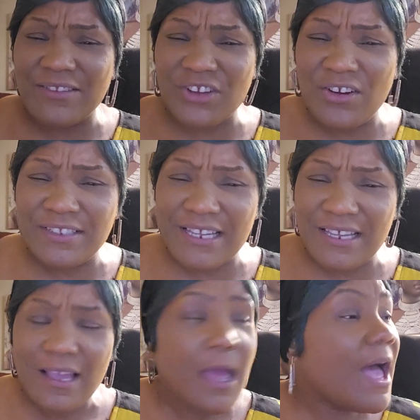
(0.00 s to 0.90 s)

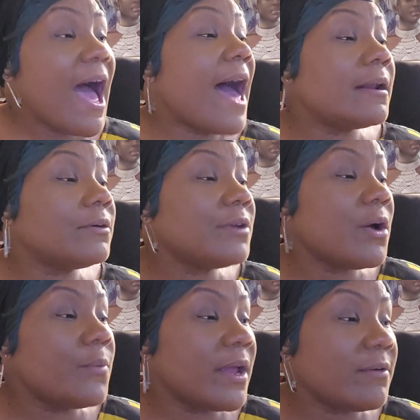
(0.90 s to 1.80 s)
Jersey? I don't know
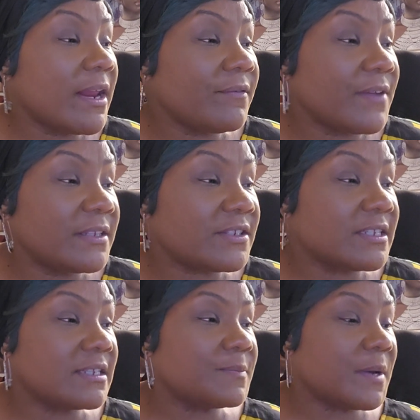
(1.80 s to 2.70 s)
where Great Adventures
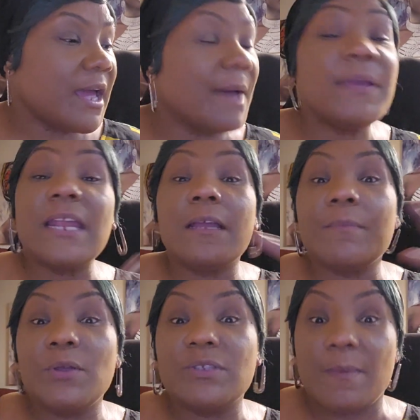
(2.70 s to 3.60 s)
is, but I'm getting
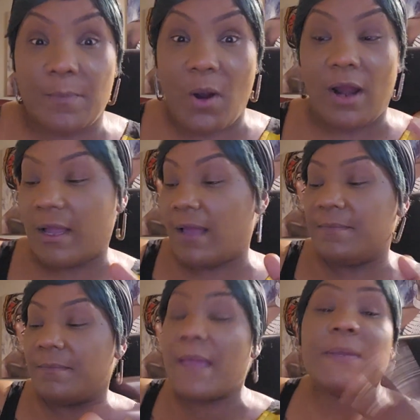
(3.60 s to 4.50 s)
amusement park.
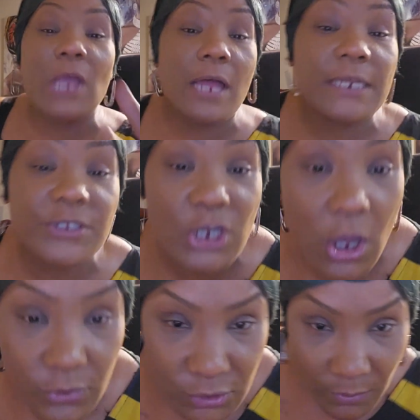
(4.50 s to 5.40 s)
Maybe y'all need to
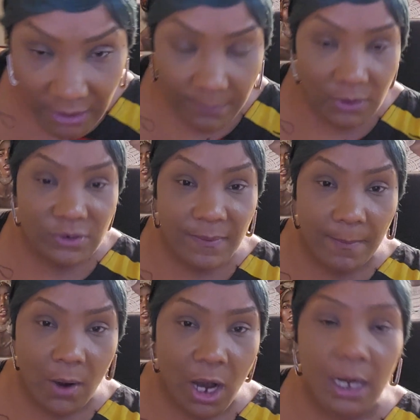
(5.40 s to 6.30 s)
go to an amusement
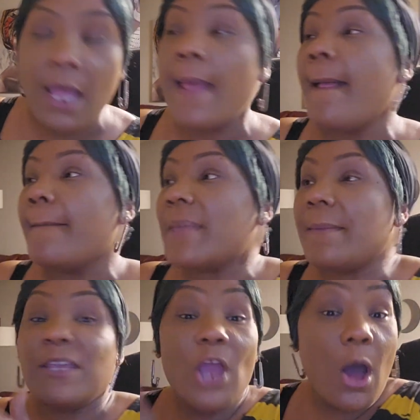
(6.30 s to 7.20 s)
park.
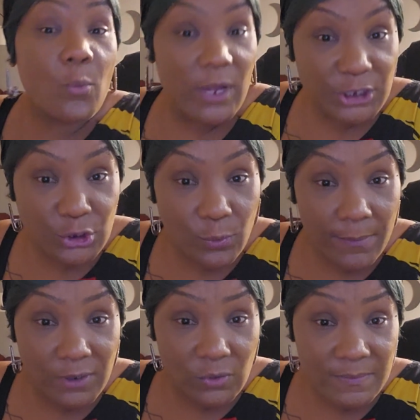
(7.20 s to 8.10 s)
Maybe y'all went to
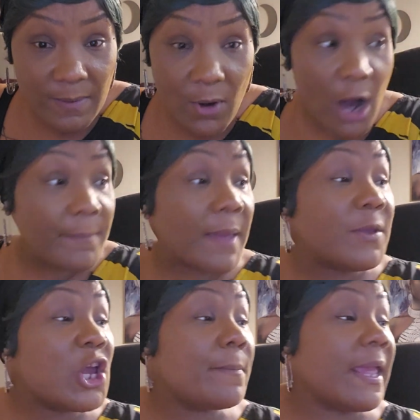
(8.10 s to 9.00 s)
amusement park. Maybe
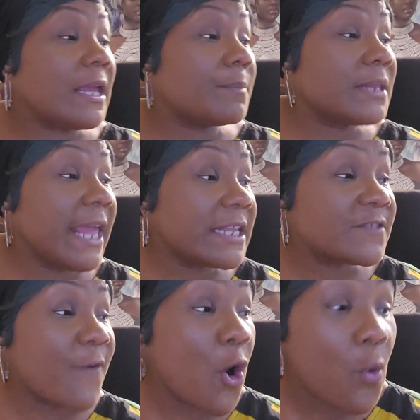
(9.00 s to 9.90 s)
you're making plans
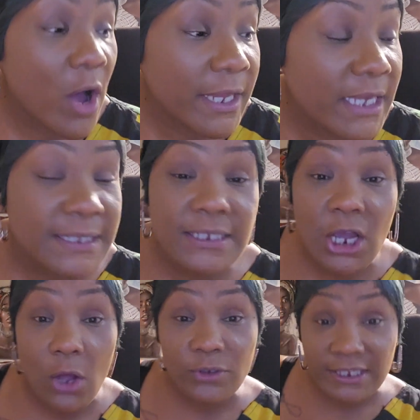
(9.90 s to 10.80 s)
for August to
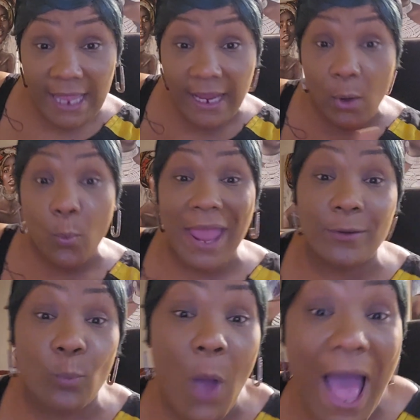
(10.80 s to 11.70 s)
go to like a Wet
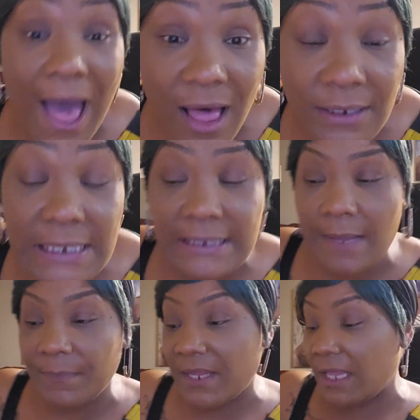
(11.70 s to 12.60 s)
and Wild or
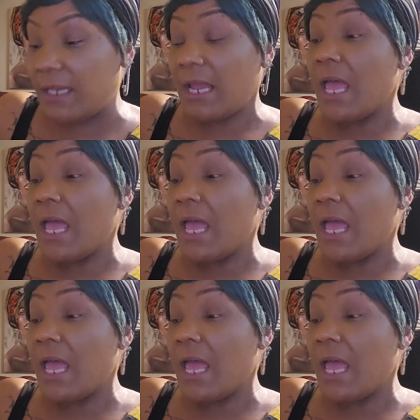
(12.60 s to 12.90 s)
something.